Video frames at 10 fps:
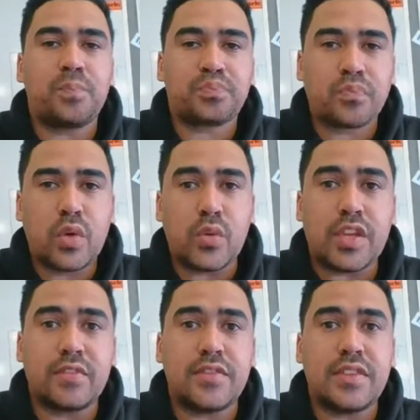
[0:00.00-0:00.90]
we
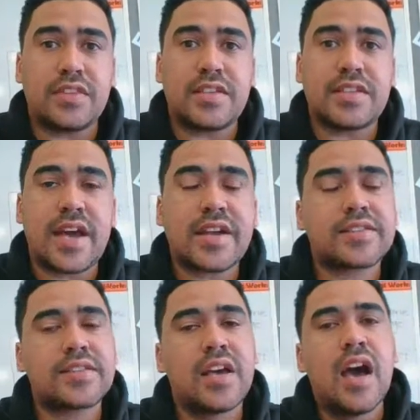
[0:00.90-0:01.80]
can fit these
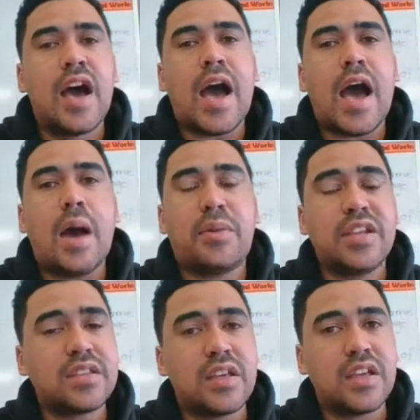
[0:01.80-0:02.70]
sacks. But
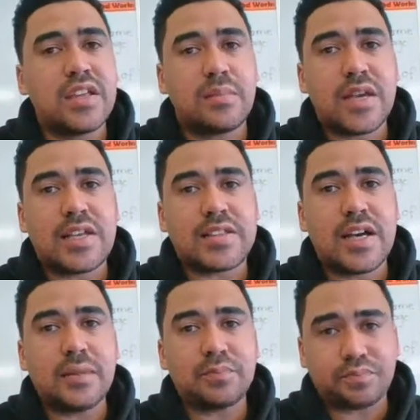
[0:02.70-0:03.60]
in the
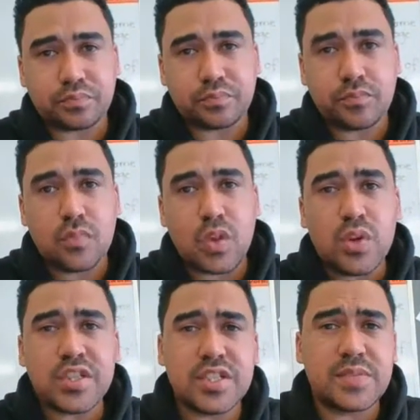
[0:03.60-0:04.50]
meantime,
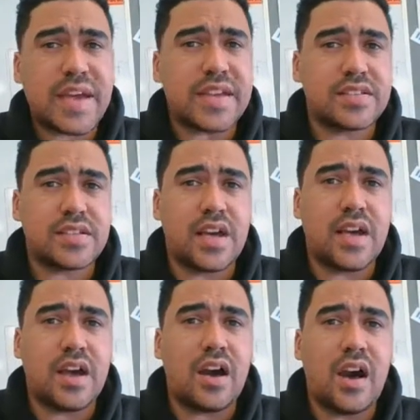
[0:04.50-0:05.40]
watch this space.
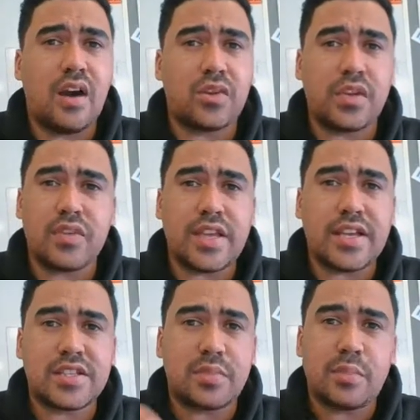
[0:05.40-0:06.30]
I'll give you the
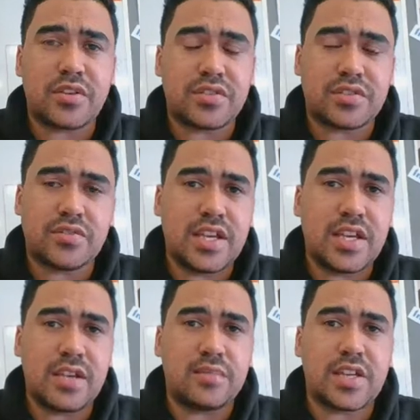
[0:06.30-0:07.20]
heads up on Microsoft
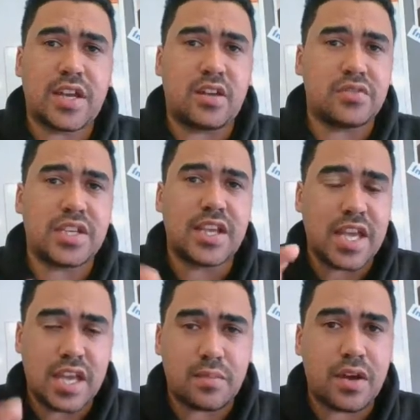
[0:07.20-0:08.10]
Teams and I'll send
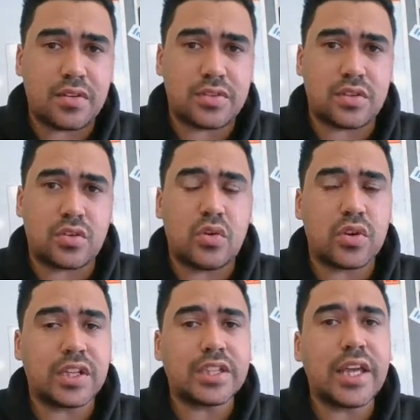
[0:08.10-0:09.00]
emails
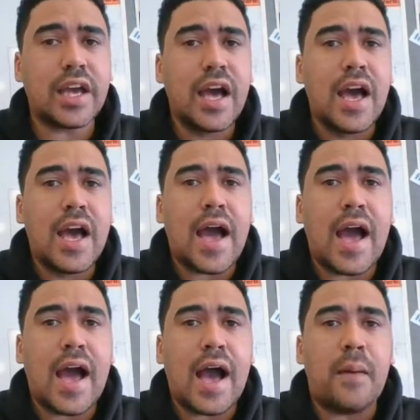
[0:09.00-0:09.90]
accordingly.
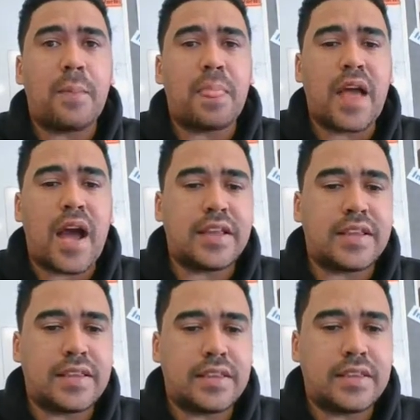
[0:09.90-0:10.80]
I
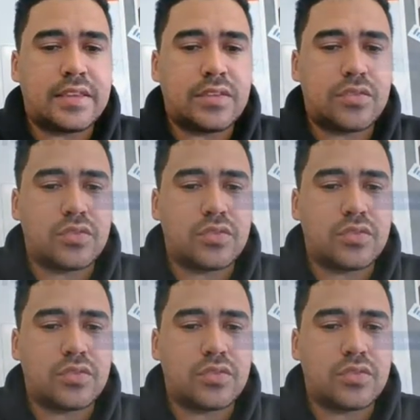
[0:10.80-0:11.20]
do